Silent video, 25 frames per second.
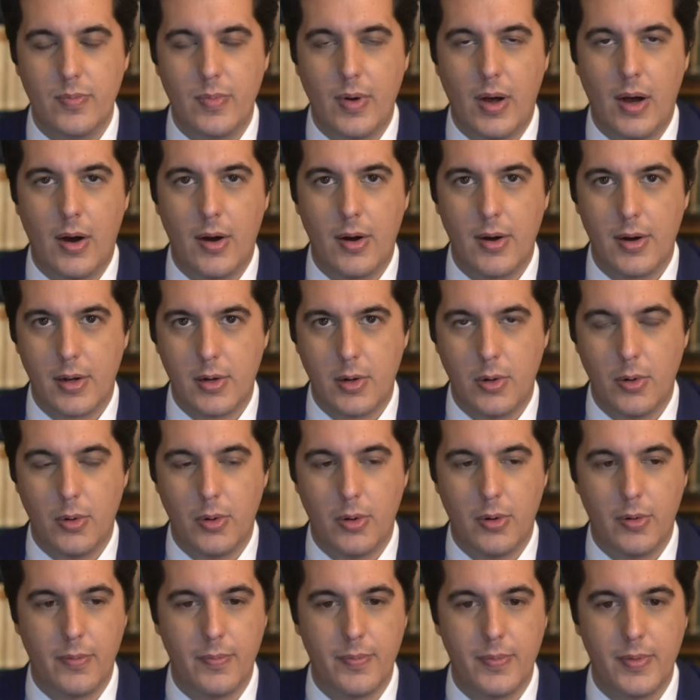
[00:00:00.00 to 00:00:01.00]

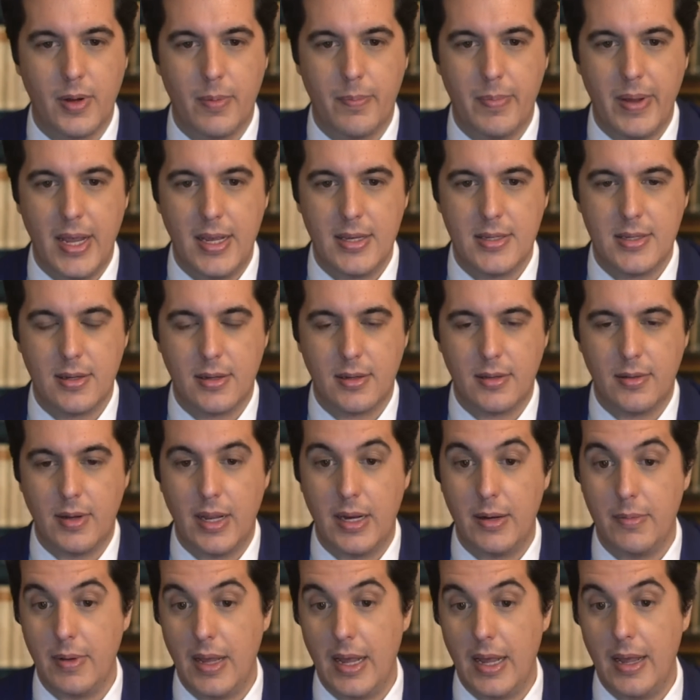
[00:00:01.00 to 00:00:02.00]
article, they're basically,
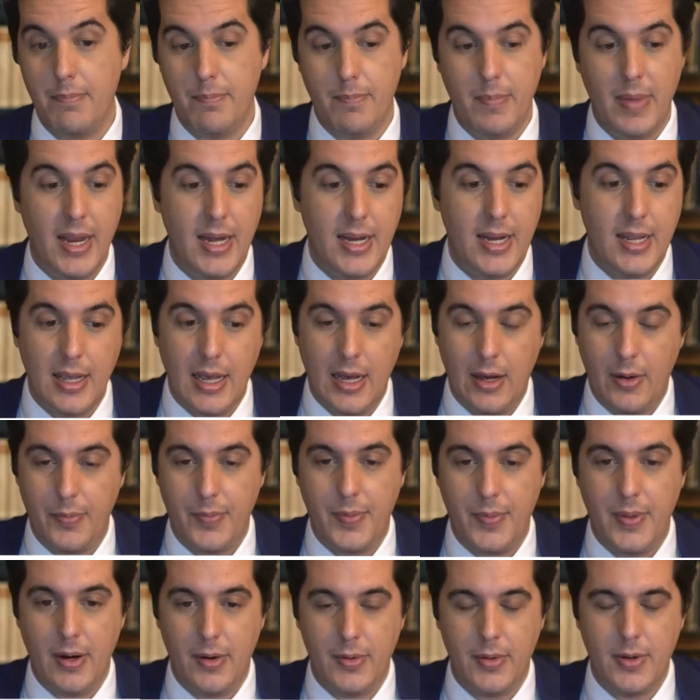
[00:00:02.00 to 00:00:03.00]
in many
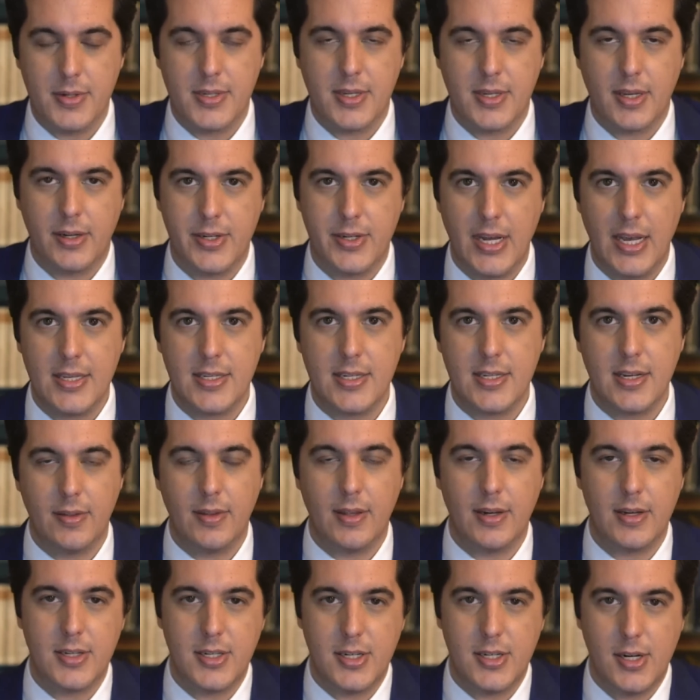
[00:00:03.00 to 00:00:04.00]
out there, they're suggesting
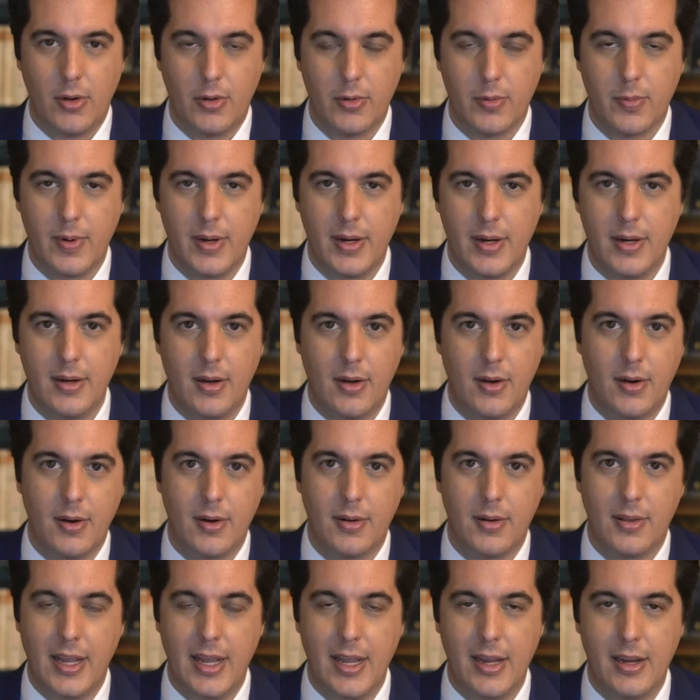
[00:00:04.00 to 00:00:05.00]
that children
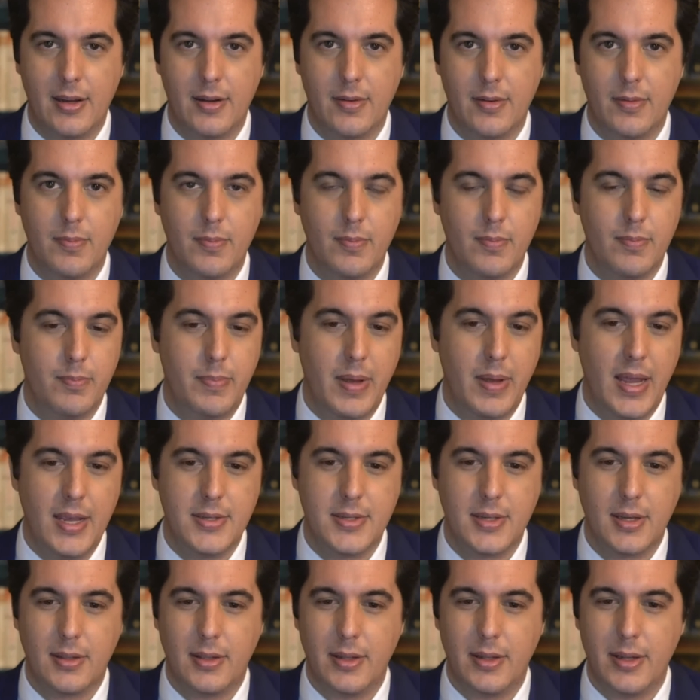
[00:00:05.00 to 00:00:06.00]
are like
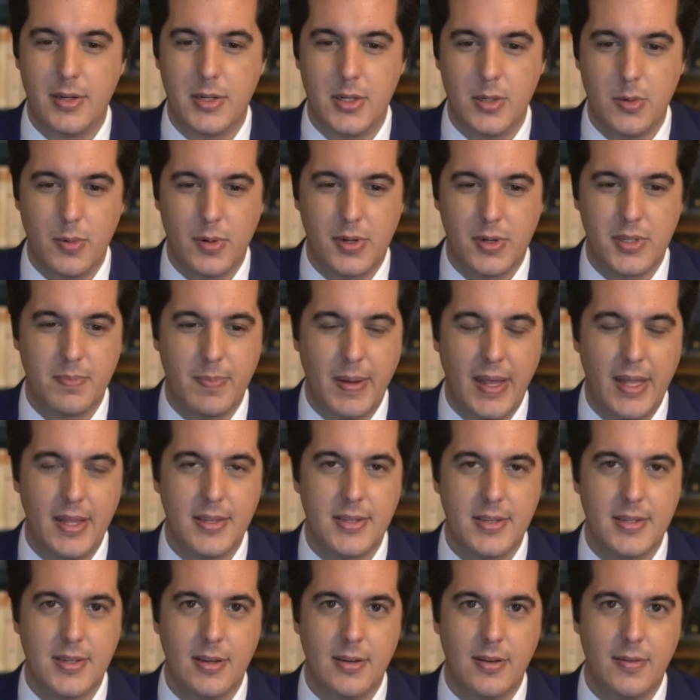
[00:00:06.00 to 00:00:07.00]
basically too
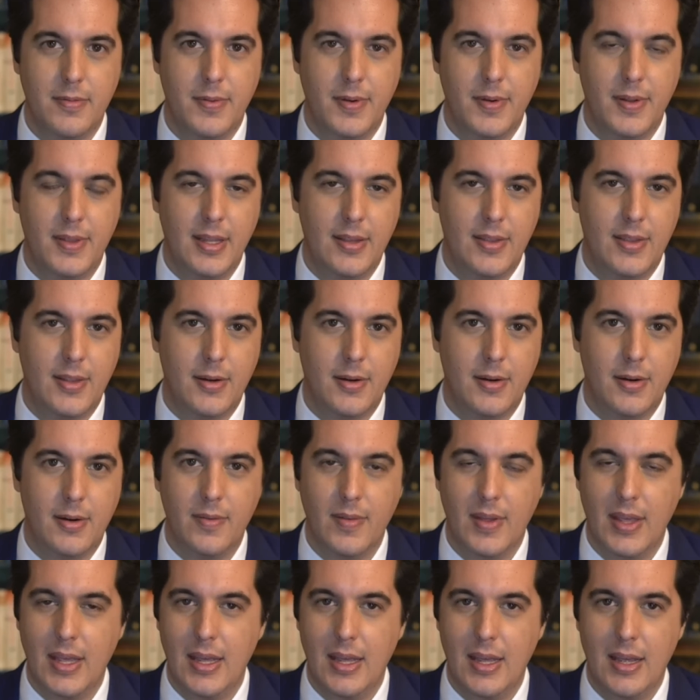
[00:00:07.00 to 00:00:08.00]
expensive and that
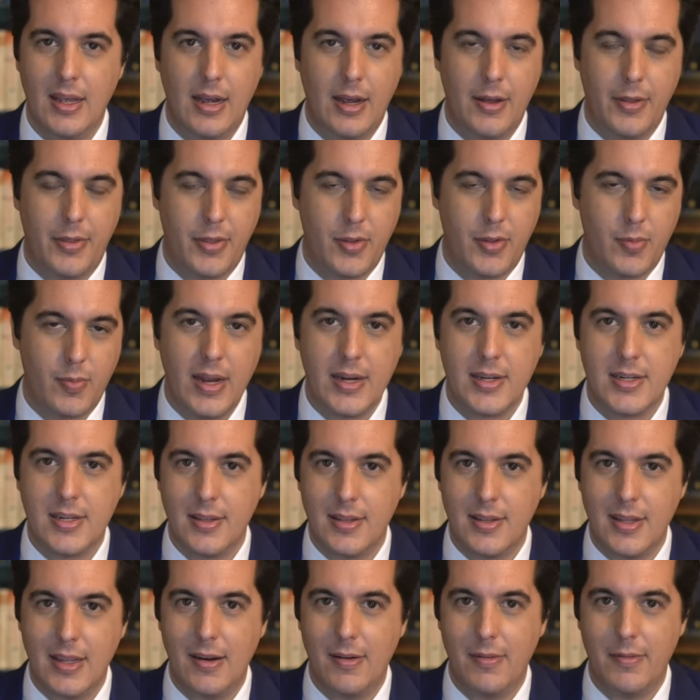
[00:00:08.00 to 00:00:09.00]
they're a threat
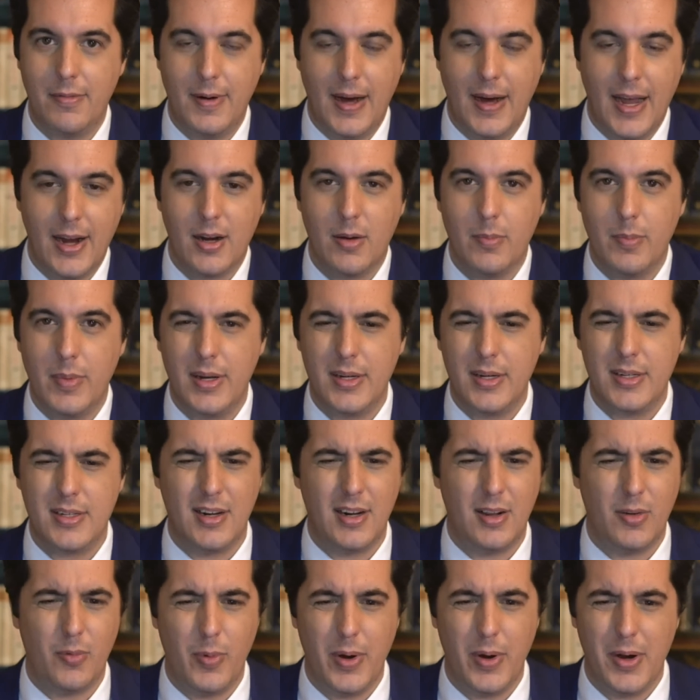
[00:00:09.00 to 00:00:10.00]
to the environment
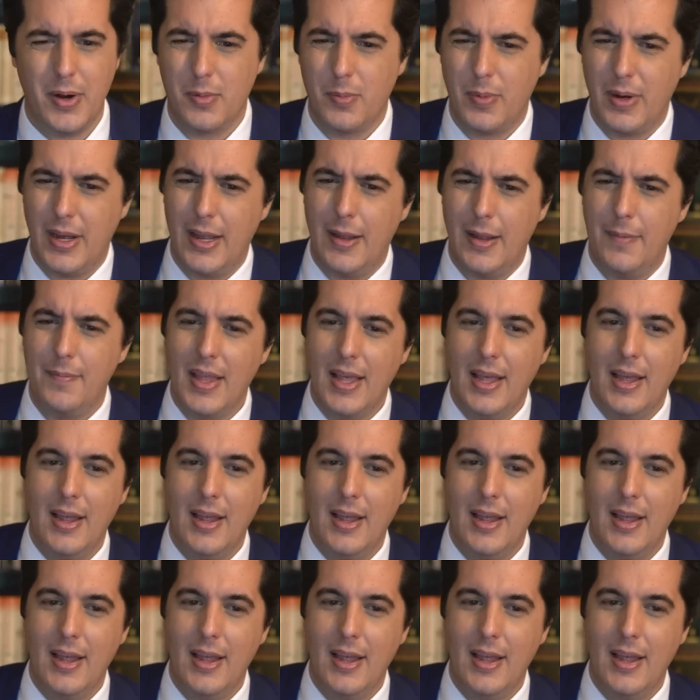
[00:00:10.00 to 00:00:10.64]
in a weird way.